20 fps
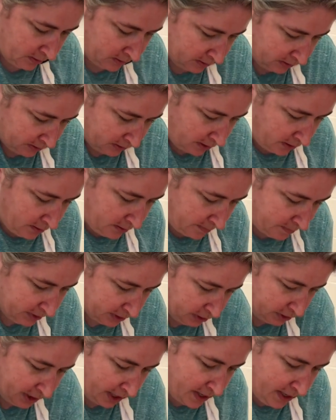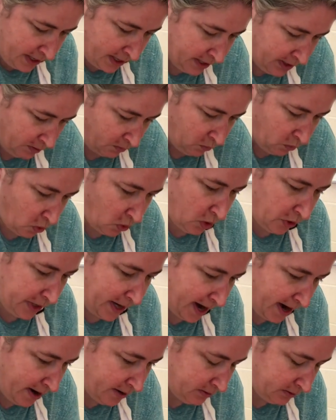So I'm just trying to get it rolled
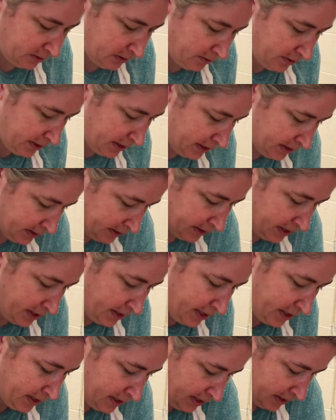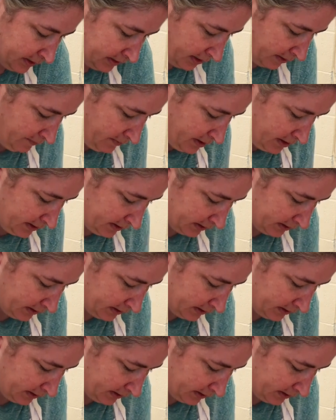out so it is the thickness of these